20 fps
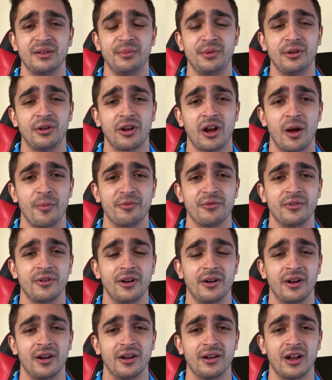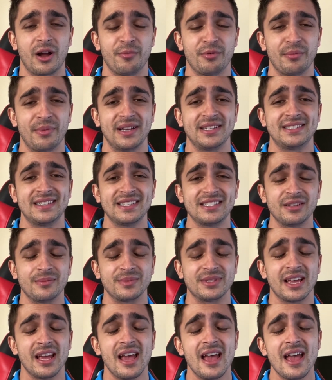and immunocompromised uh,
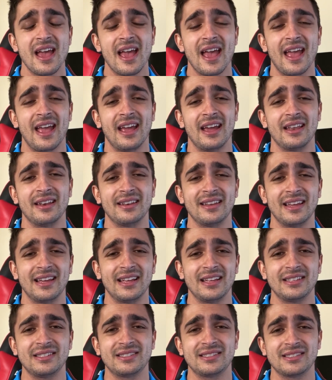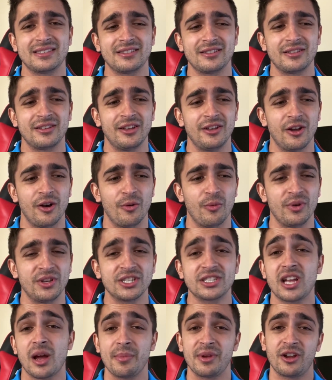systems. And it's, you know, we
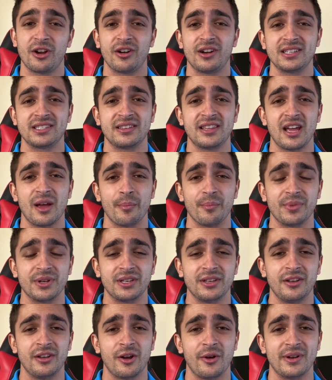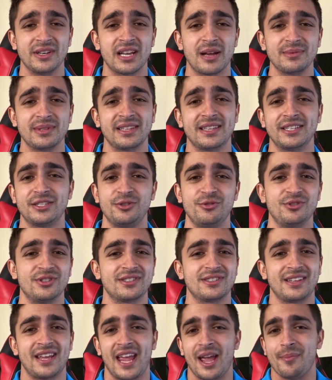just gotta be courteous to them. But, you know, in times like this, you
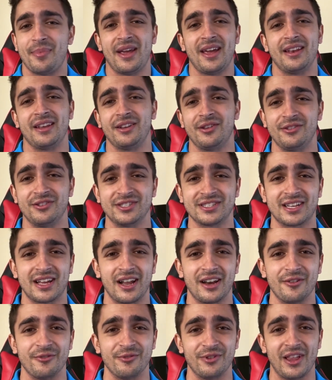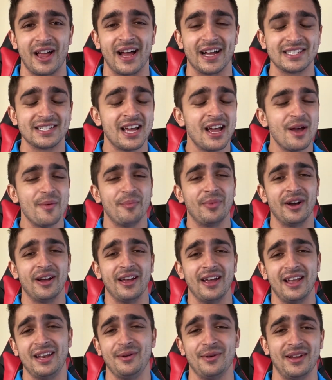just can't panic. You just gotta relax.
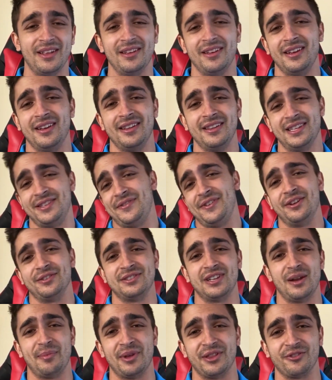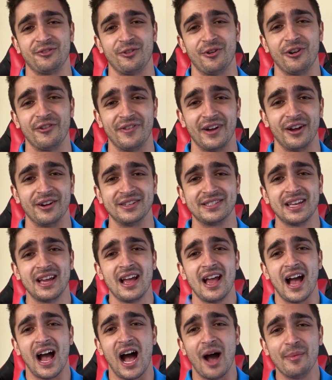But anyway, this video is not about the coronavirus.
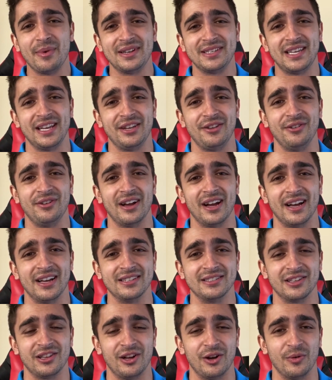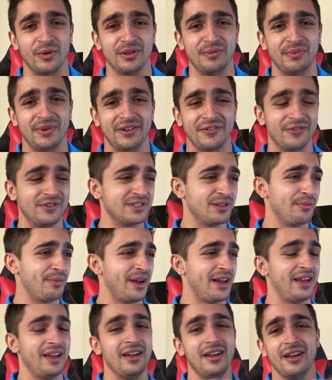I'm gonna take you guys along with me for some of
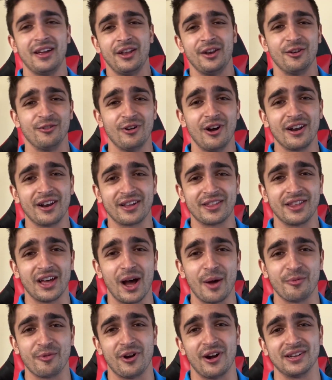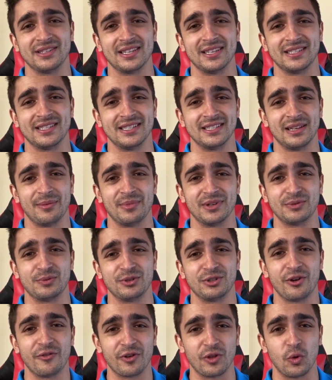my neurotic thought processes. I'm gonna
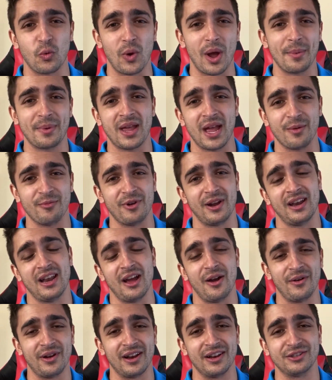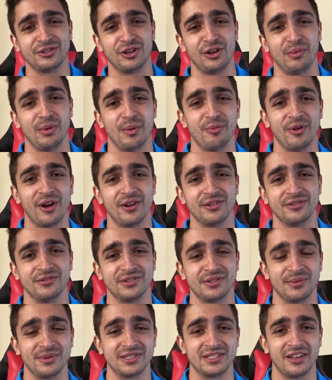switch over to the webcam right now and kind of show you my browser
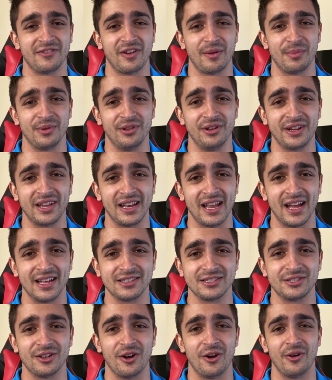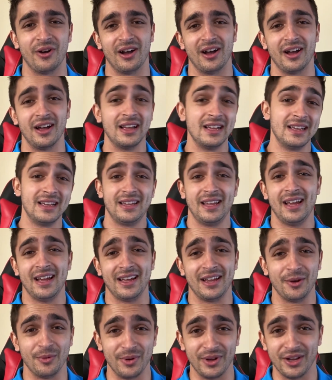and some of the stuff I've been looking at. So uh, yeah, here